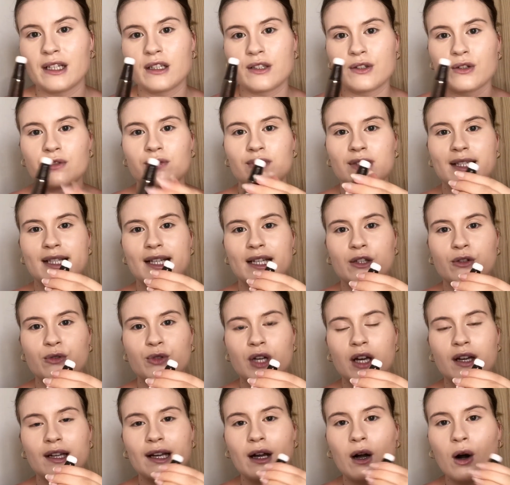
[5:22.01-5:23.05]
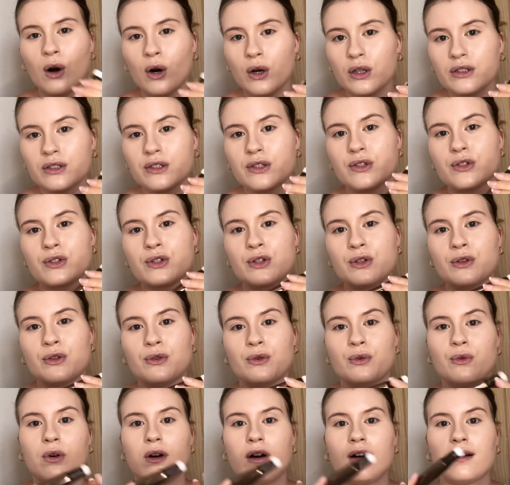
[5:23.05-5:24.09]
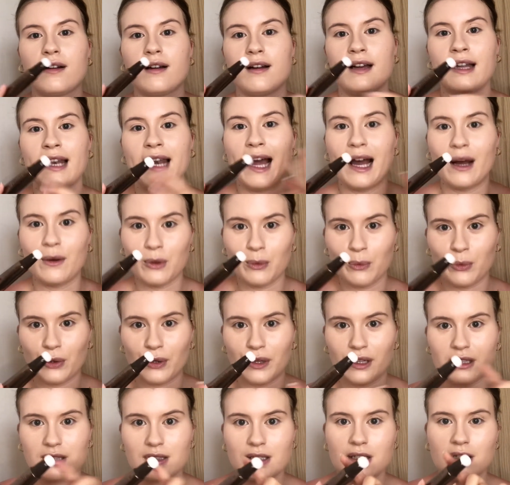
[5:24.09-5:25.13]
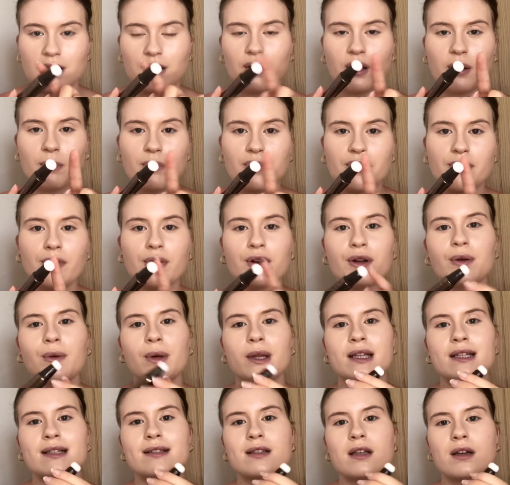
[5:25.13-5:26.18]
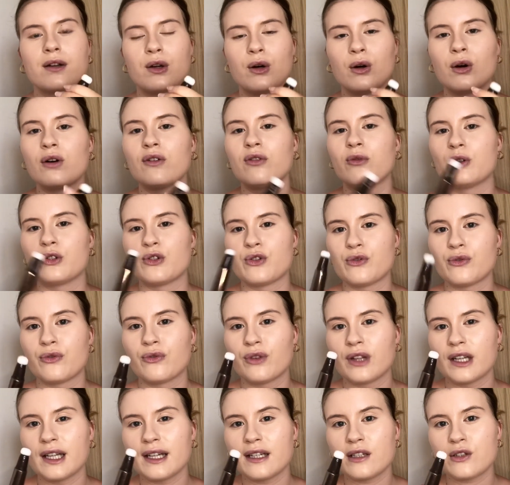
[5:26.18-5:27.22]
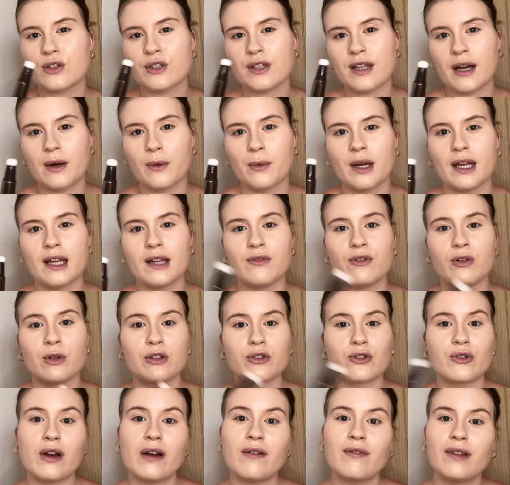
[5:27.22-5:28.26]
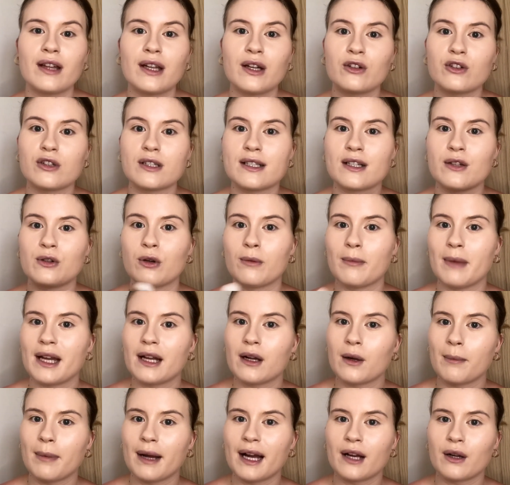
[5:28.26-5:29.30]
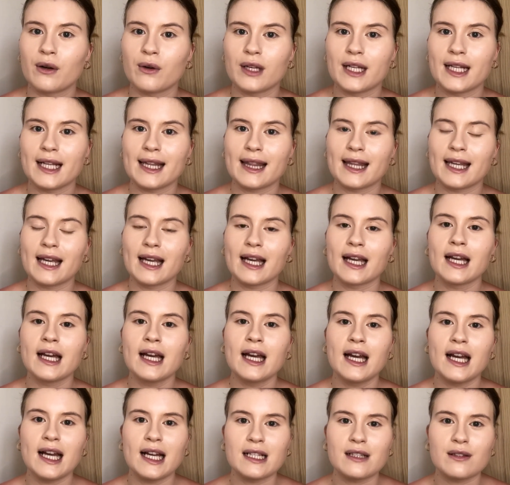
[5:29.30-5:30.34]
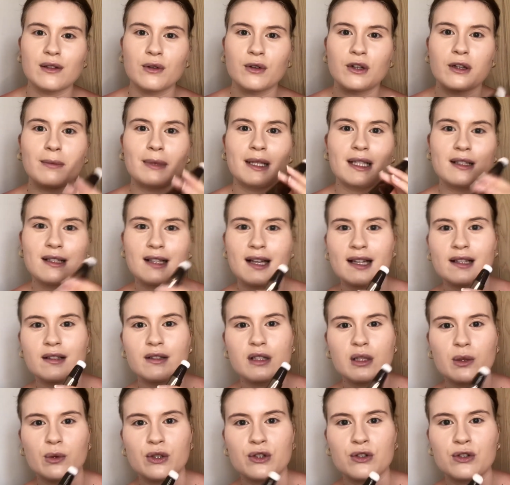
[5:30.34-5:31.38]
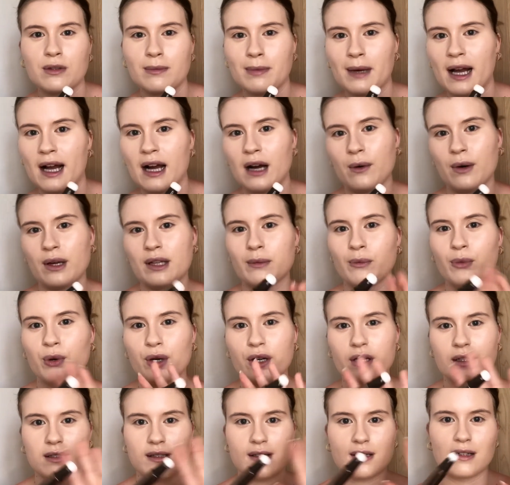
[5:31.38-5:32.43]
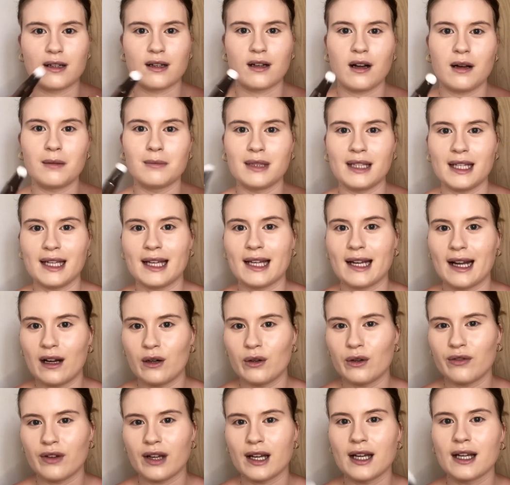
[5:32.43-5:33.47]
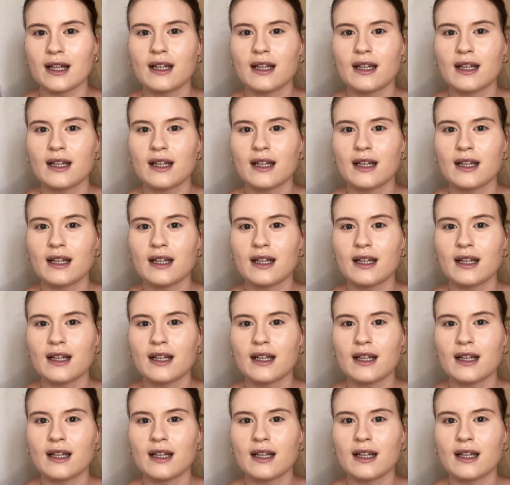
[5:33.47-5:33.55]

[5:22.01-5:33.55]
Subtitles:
Obviously you turn it on to allow the product to come through and then turn it off once you're finished. That way if you are traveling or it's in your makeup bag or anything, it's not going to be getting squished about and the product's going to come leaking out of it.